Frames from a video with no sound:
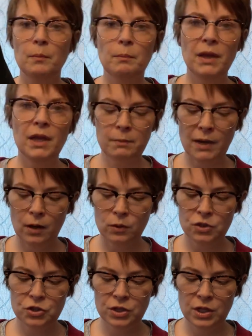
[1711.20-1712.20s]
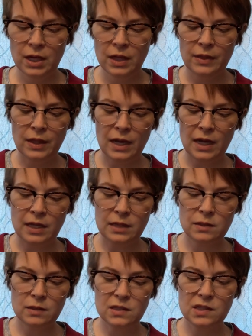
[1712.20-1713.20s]
pen pouch, then I
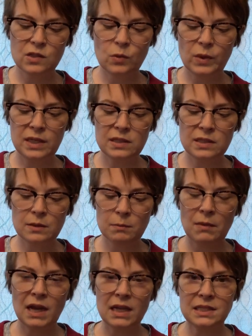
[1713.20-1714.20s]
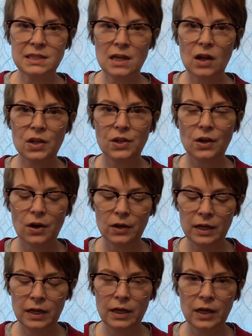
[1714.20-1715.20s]
squeeze my sock
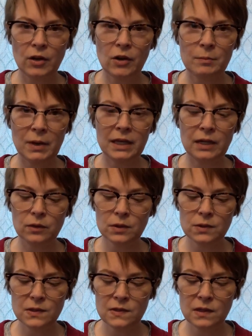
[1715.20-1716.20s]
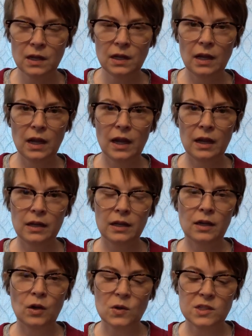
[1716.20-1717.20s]
yarn in here and my needles, and
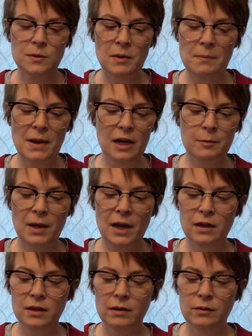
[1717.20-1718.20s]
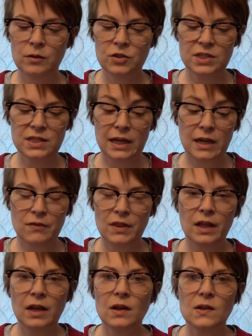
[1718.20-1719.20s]
it goes in my backpack just like
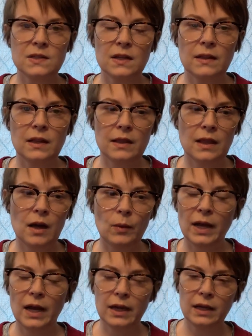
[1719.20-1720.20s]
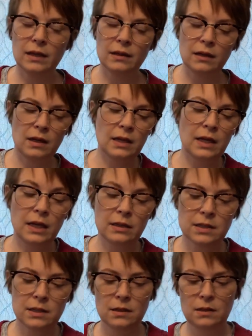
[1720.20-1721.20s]
everything else. And then that way I can
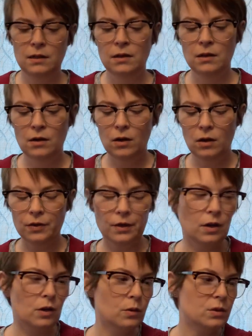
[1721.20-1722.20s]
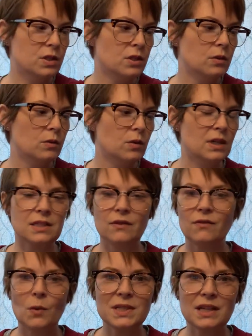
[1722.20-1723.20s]
knit on the go too, because I've
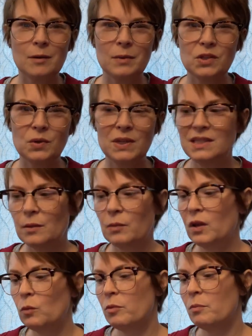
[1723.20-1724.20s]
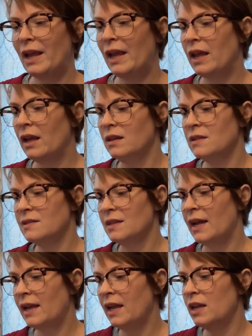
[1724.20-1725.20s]
always got to be doing something with my hands.
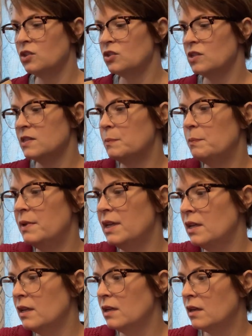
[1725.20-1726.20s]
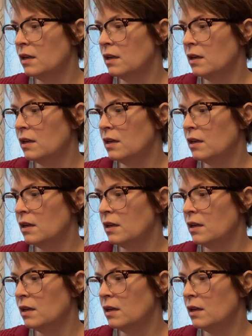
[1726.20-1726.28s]
I can't just be